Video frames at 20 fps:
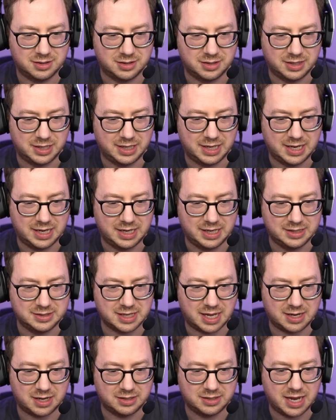He, he's
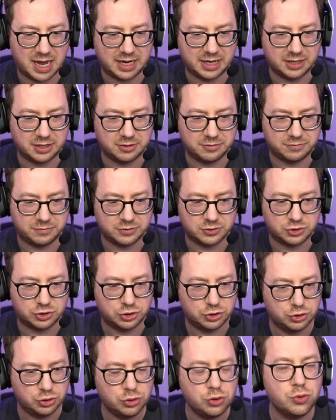at a negative
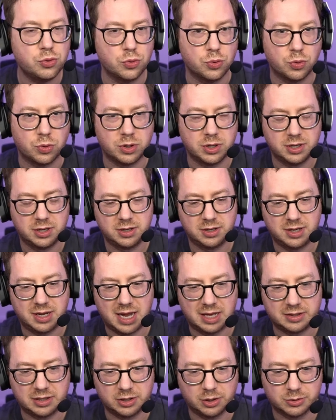two
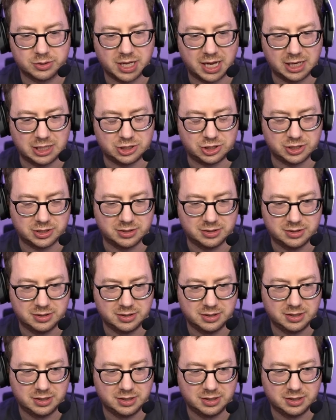at that location.